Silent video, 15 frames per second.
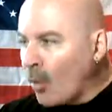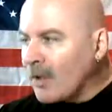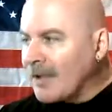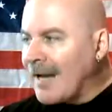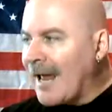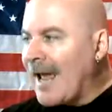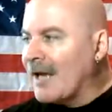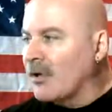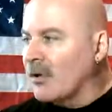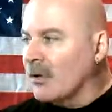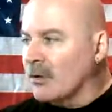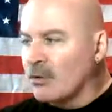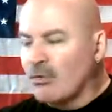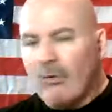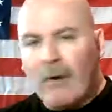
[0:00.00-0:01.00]
Jordan
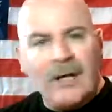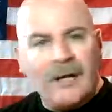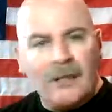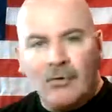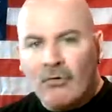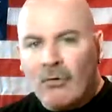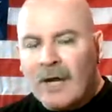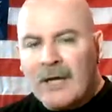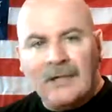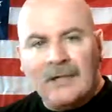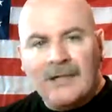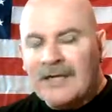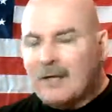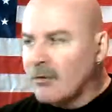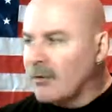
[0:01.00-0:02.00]
Adler, great
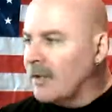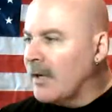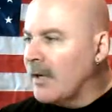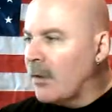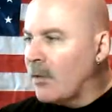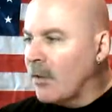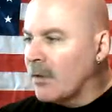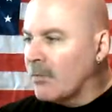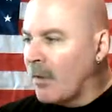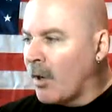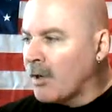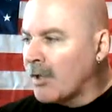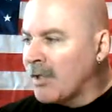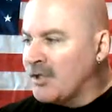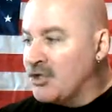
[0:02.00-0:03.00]
leader in
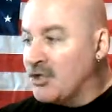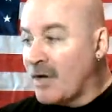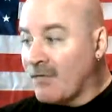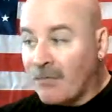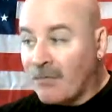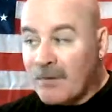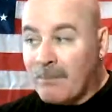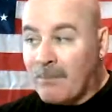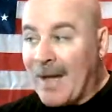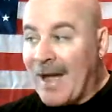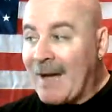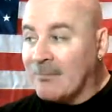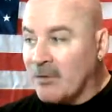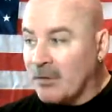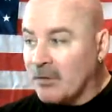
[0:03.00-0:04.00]
network marketing.
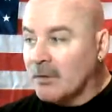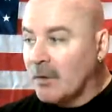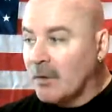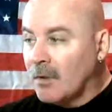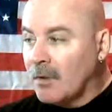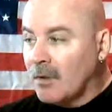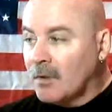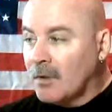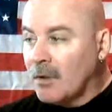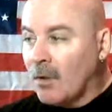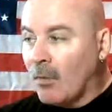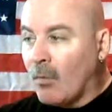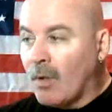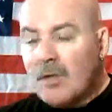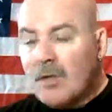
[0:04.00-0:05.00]
Jeffrey Babner,
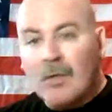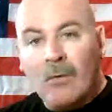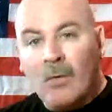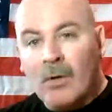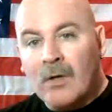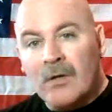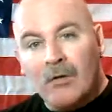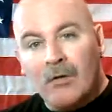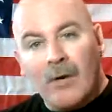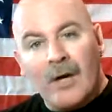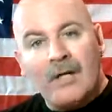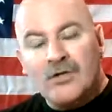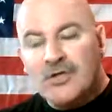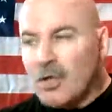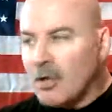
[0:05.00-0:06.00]
you know, one of
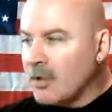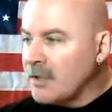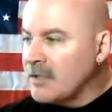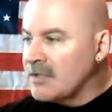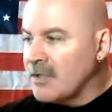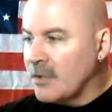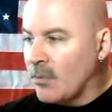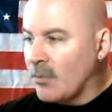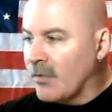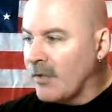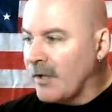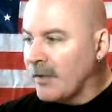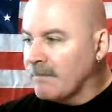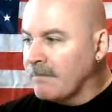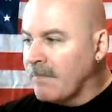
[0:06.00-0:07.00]
the great attorneys
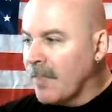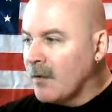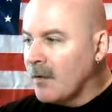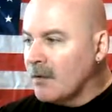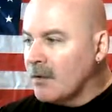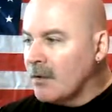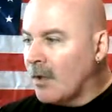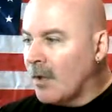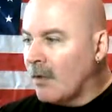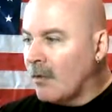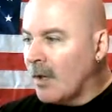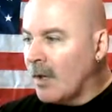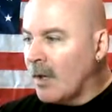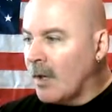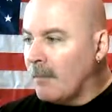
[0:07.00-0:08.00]
that were there.
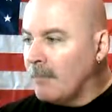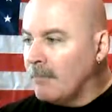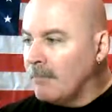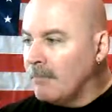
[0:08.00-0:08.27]
You know,